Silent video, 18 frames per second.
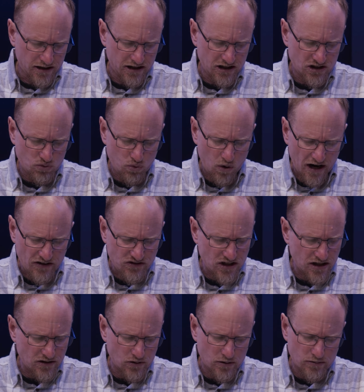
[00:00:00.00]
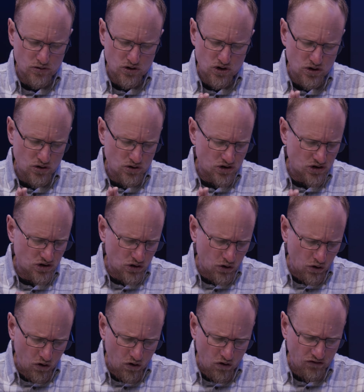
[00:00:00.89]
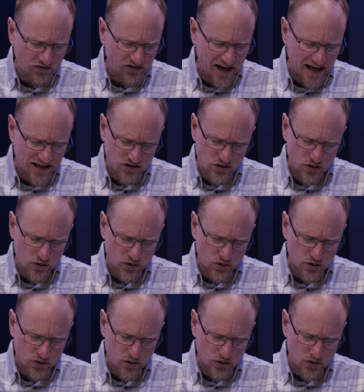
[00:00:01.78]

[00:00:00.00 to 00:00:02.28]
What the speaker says: His wife said to him, "Do you still hold fast